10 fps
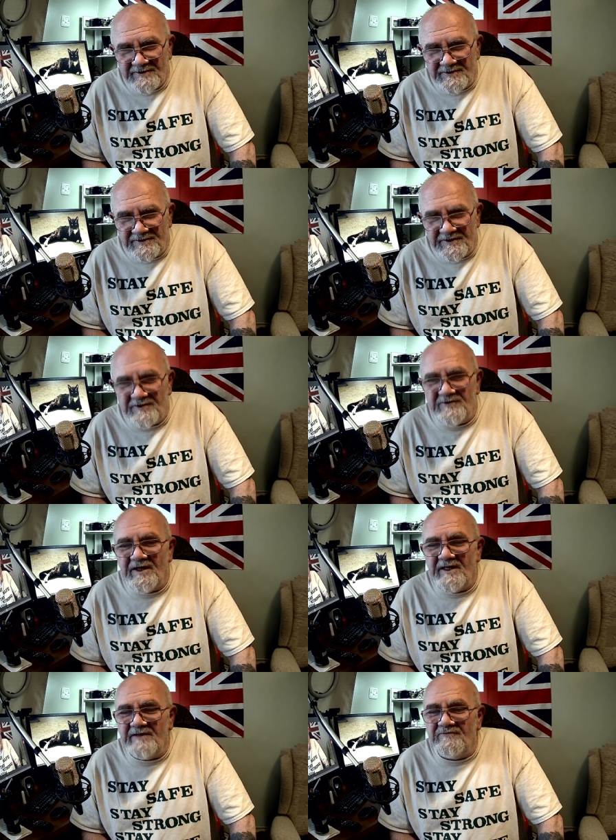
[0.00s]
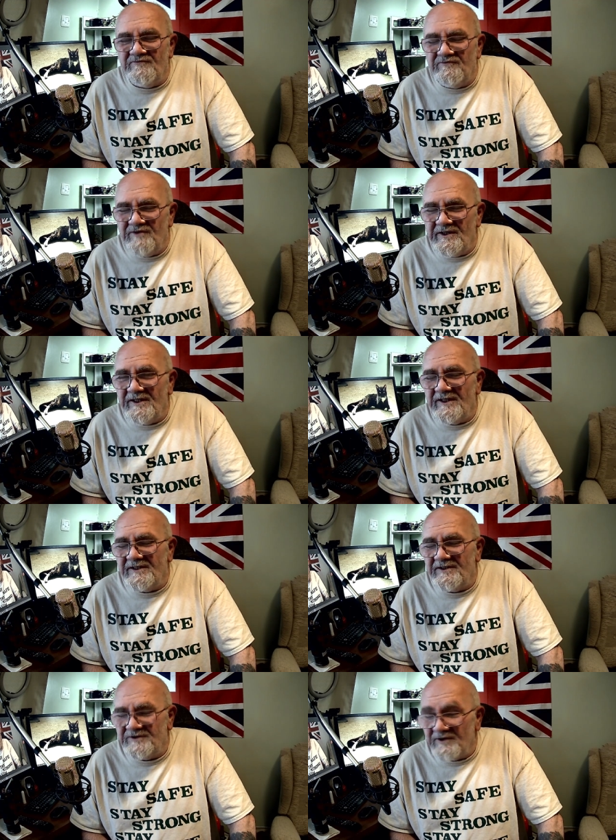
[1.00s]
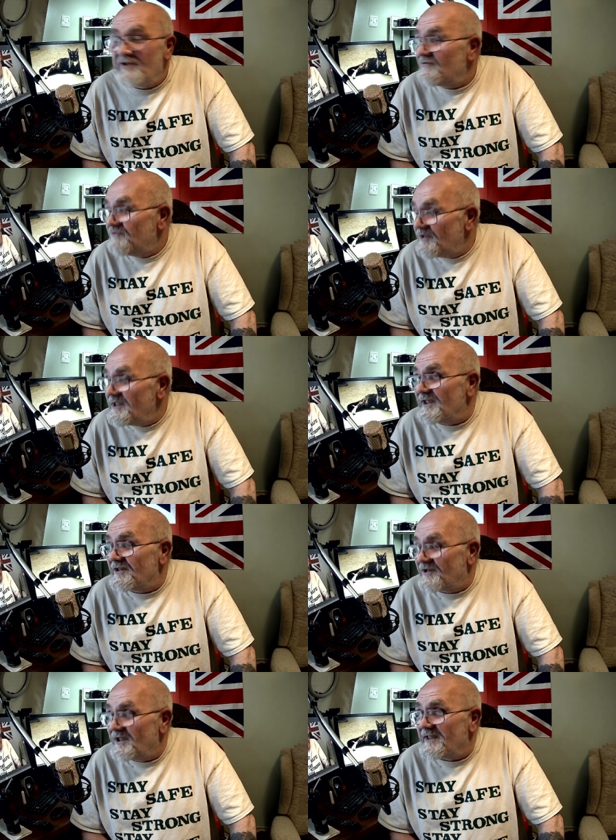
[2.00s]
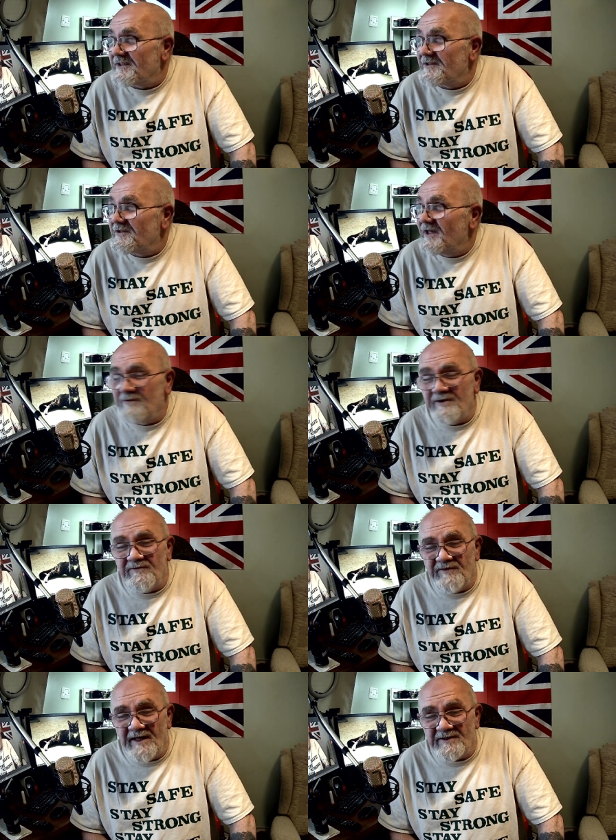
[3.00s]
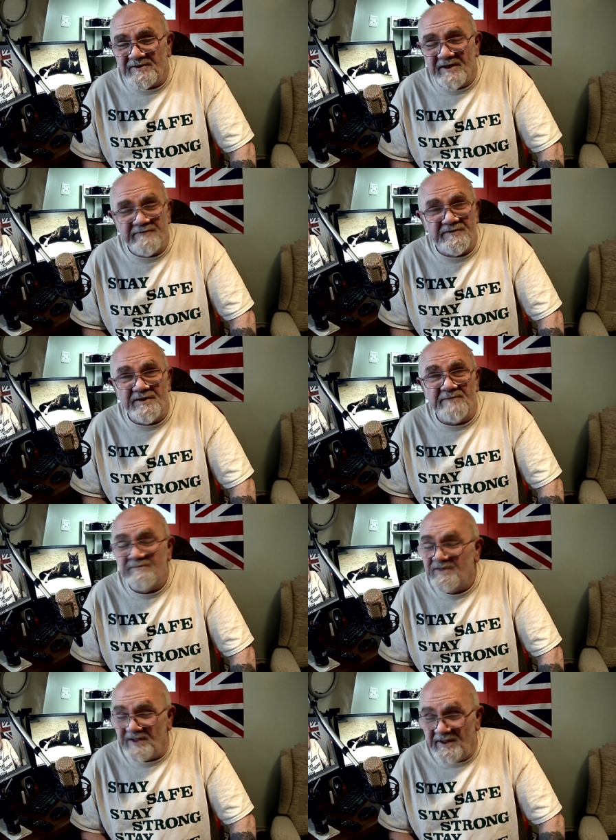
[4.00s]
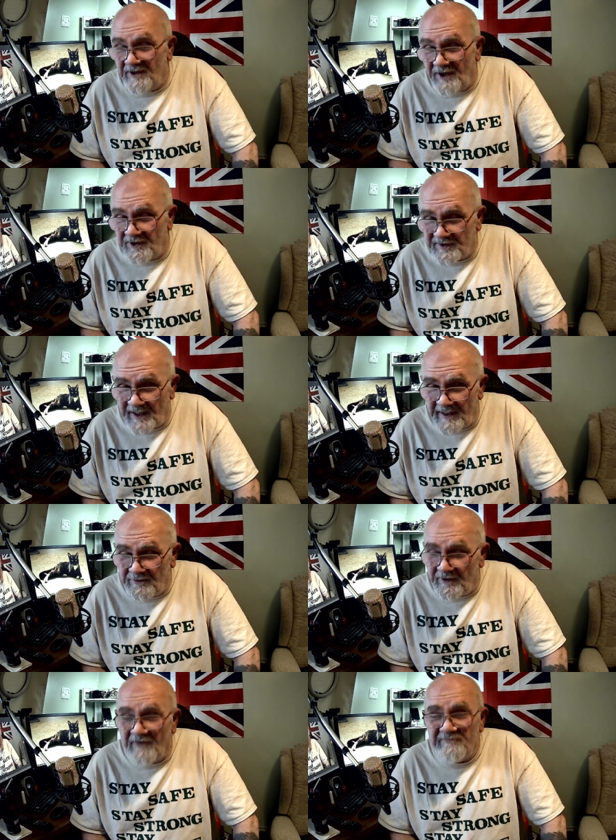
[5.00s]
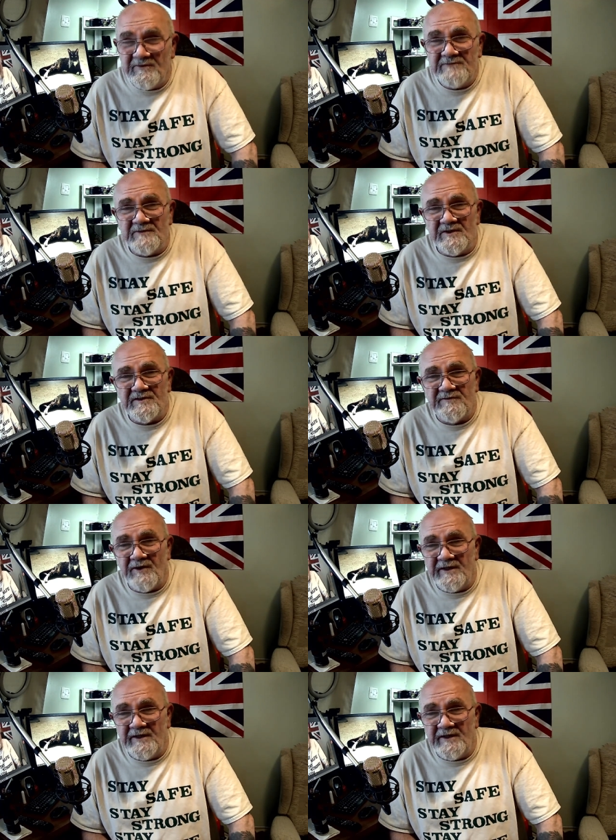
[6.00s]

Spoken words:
do you really think they would invest after seeing an unstable government that's fighting